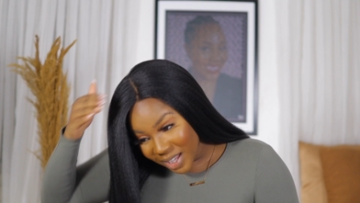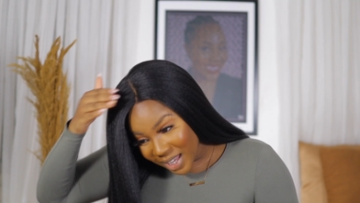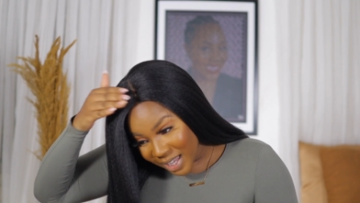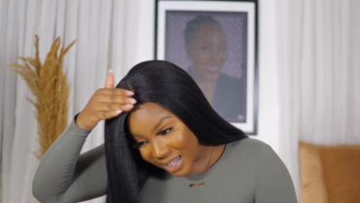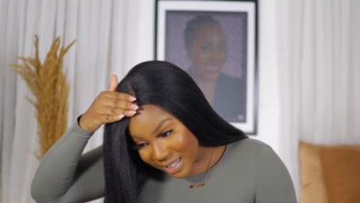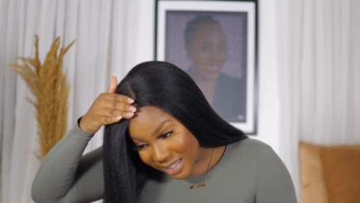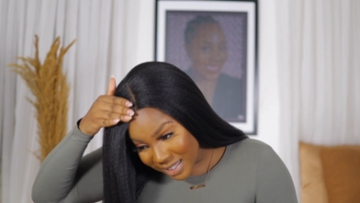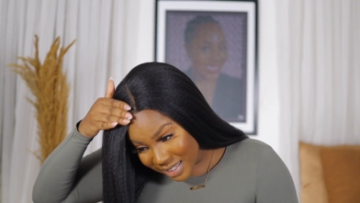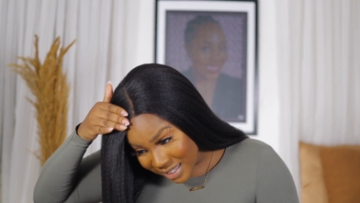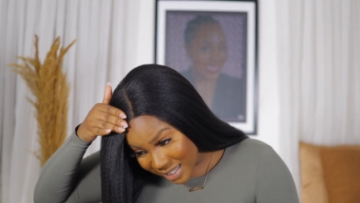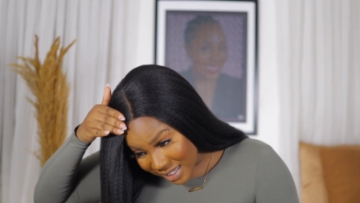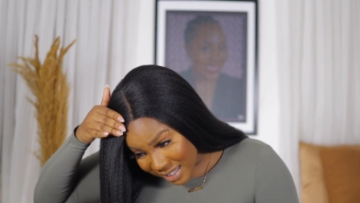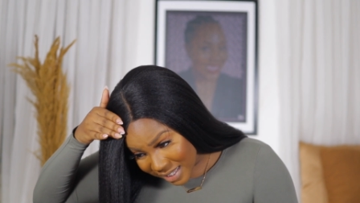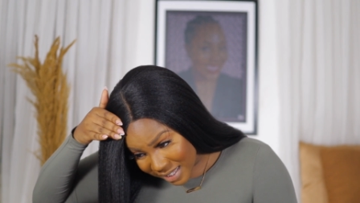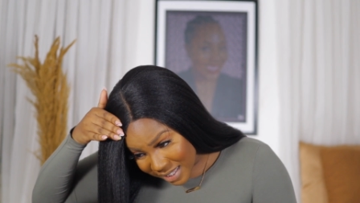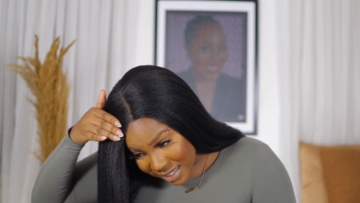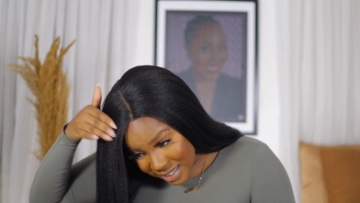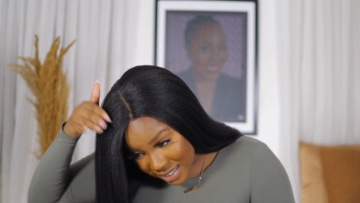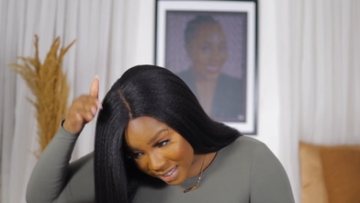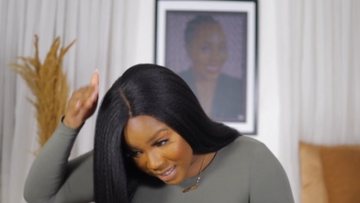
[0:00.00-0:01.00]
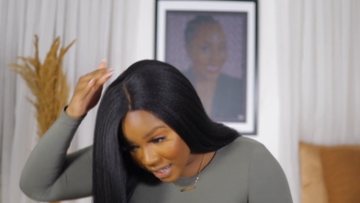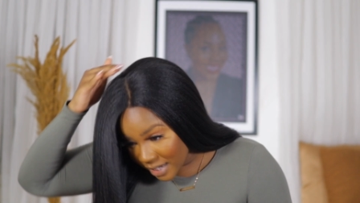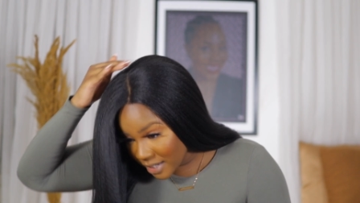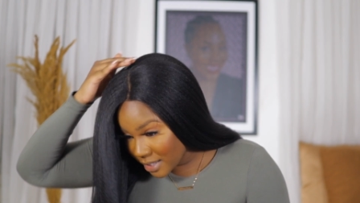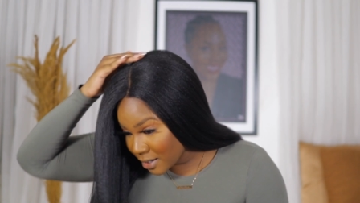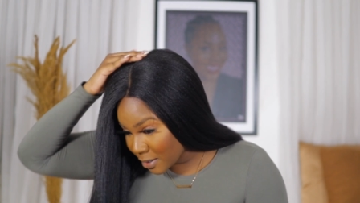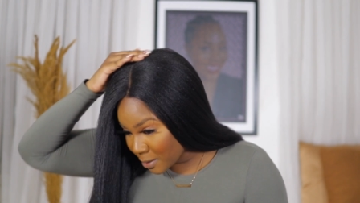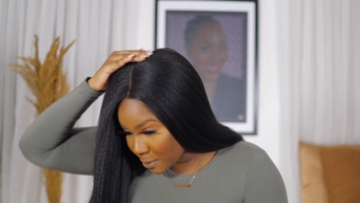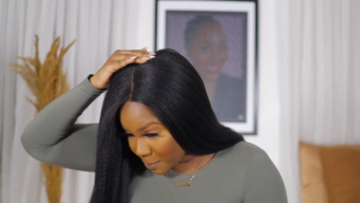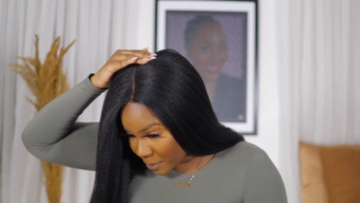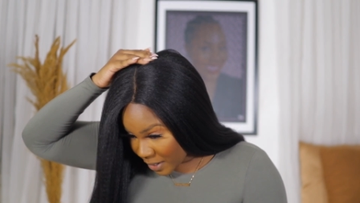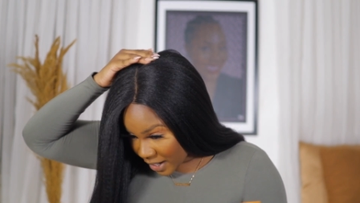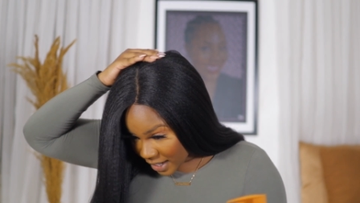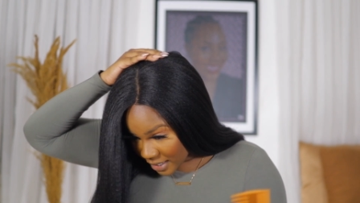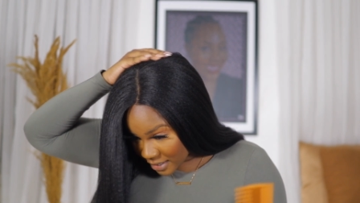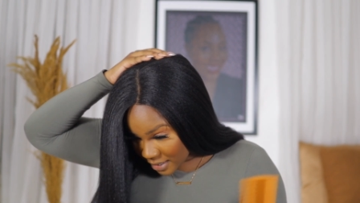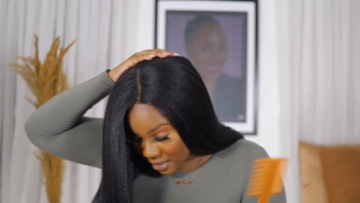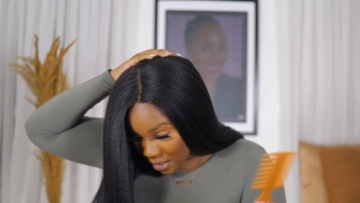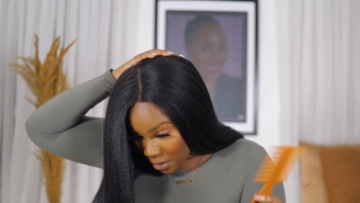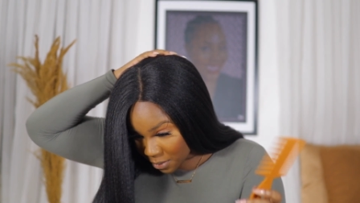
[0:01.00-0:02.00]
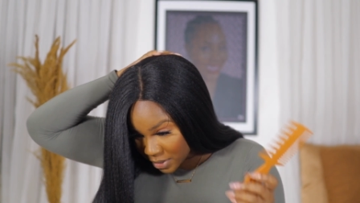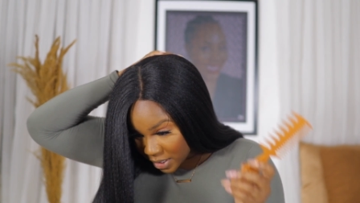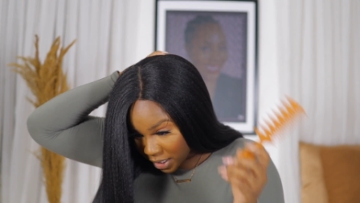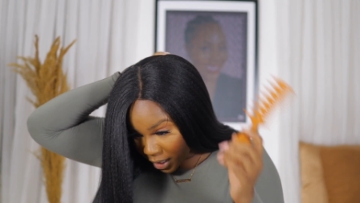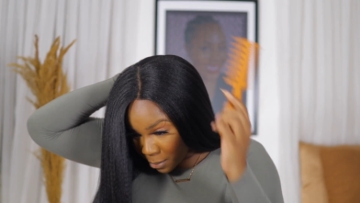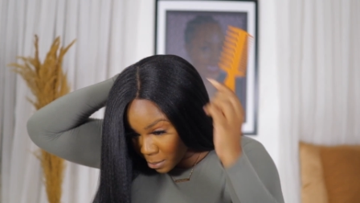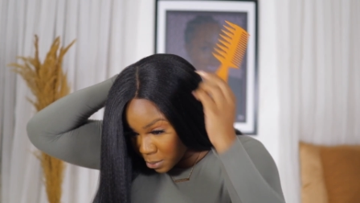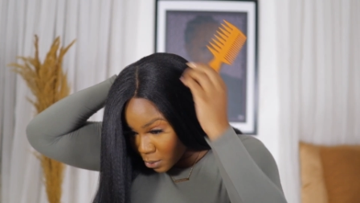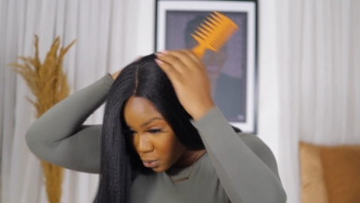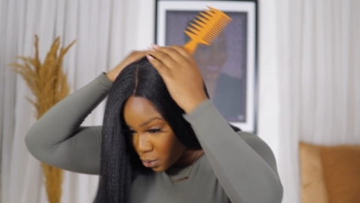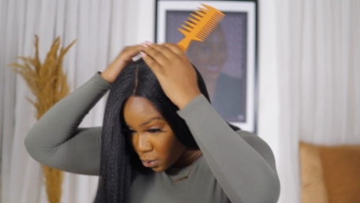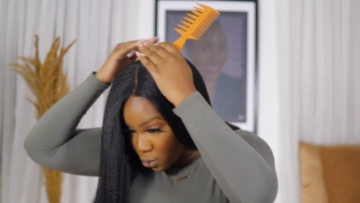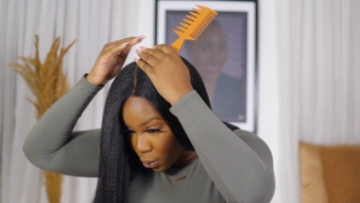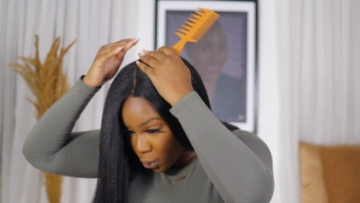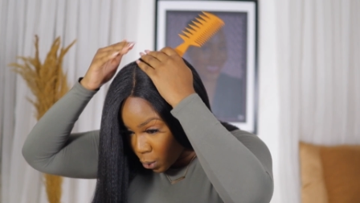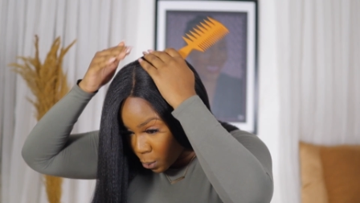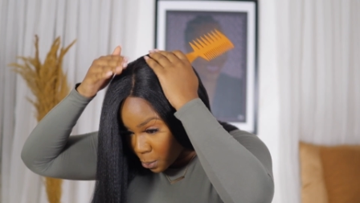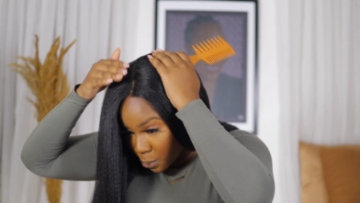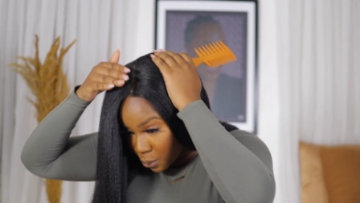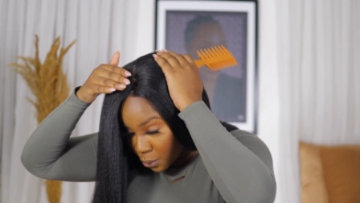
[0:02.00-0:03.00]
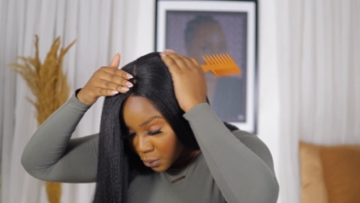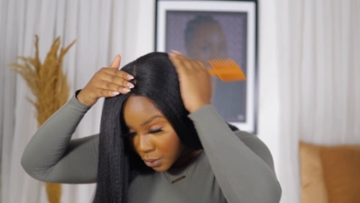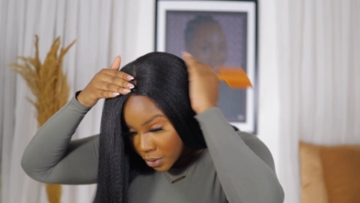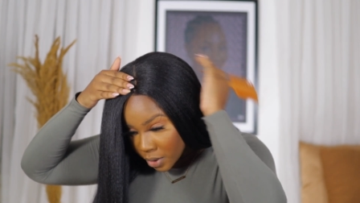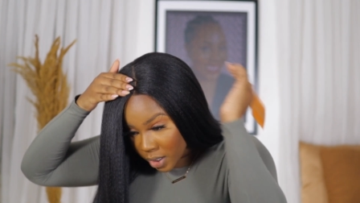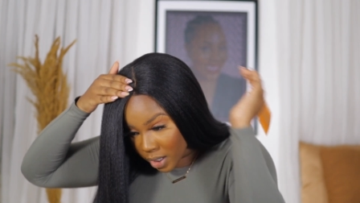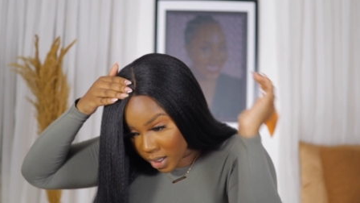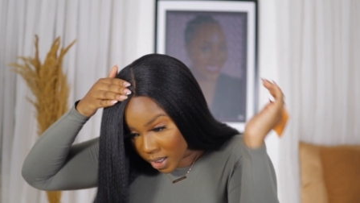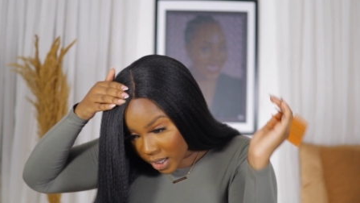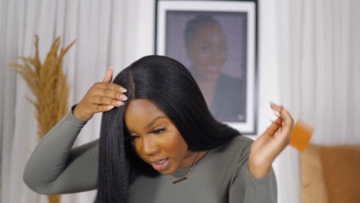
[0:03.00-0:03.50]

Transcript: This is the center part that I was able to open.